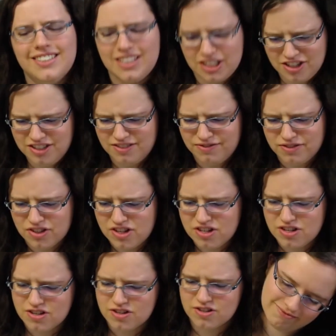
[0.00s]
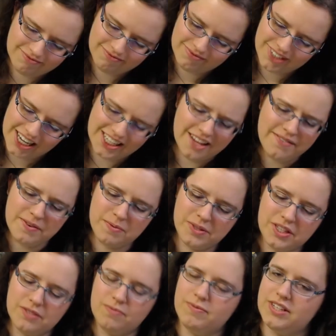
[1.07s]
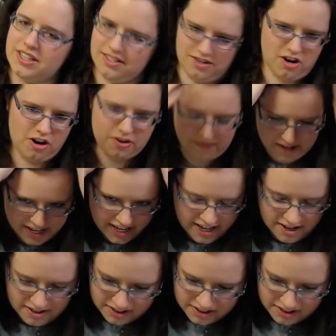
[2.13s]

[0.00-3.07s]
Good for you. I love him with the dark red hair.